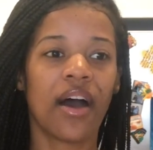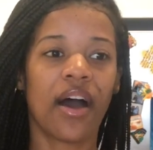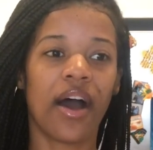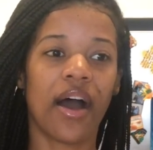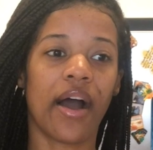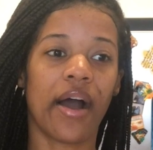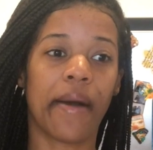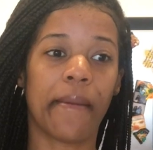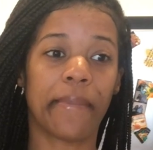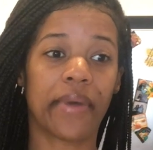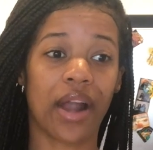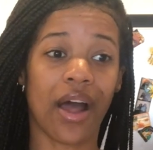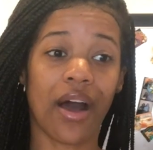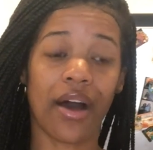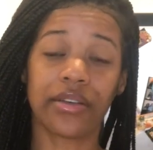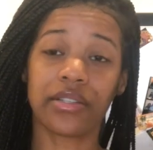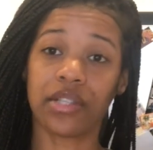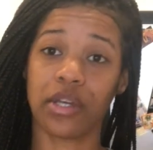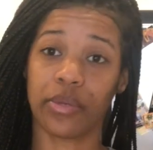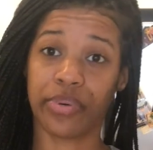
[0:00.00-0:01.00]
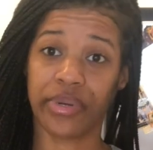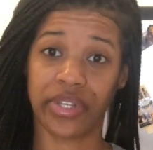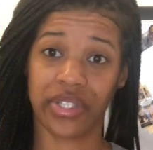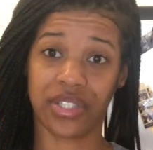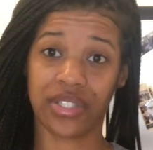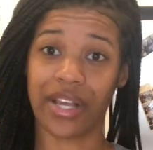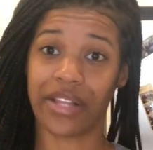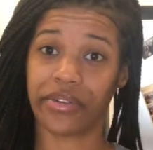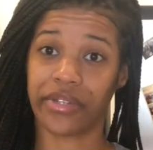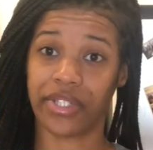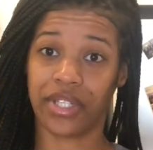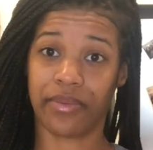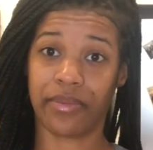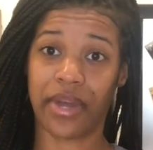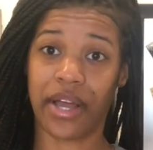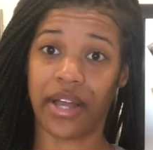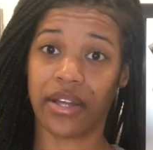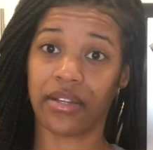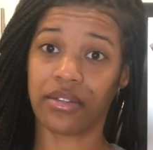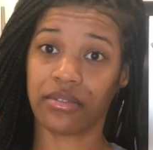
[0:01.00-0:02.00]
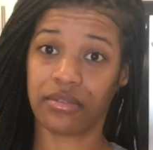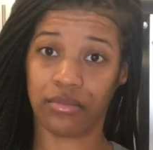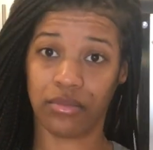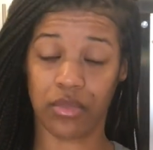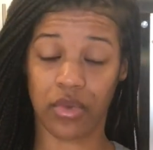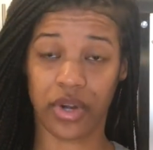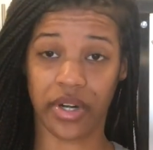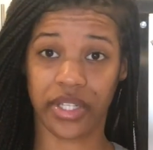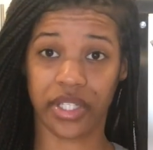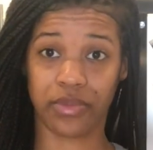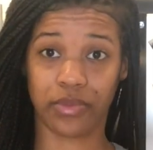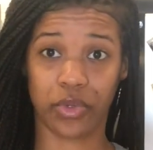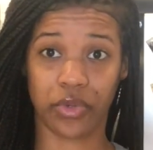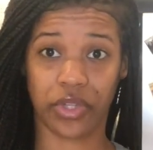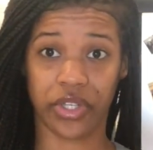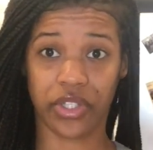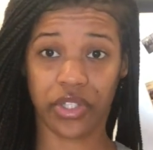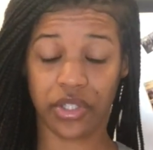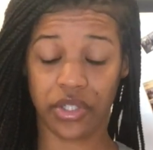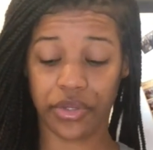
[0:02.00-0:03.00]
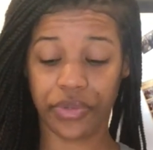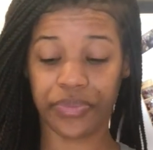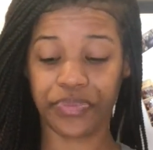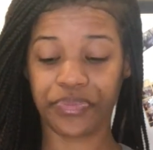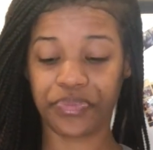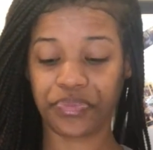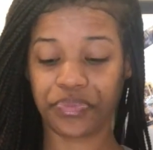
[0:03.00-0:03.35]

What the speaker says: But I also put celeries in my morning smoothies too.